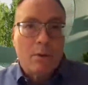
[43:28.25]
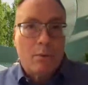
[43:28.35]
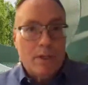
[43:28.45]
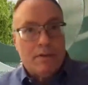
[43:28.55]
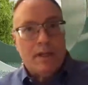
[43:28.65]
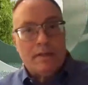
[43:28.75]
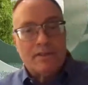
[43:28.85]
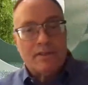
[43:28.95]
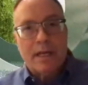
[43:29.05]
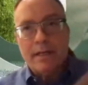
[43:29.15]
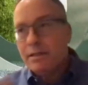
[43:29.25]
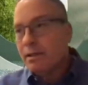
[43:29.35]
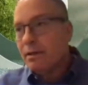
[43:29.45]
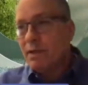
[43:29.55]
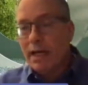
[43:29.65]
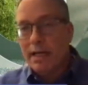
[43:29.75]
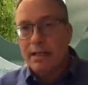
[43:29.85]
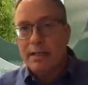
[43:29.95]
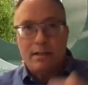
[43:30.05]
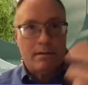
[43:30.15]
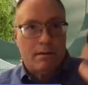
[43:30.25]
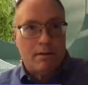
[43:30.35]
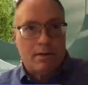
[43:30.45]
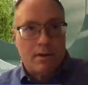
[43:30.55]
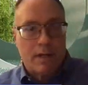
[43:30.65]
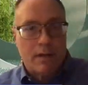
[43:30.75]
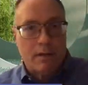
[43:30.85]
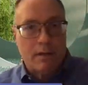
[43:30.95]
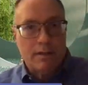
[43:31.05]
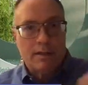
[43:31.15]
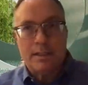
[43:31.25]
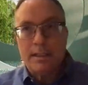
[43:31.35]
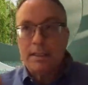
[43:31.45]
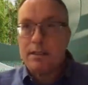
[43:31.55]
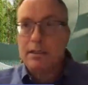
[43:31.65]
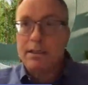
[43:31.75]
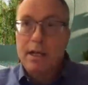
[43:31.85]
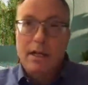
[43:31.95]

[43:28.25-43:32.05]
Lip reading: But when you think of sinus and otitis and all the chronic lung diseases,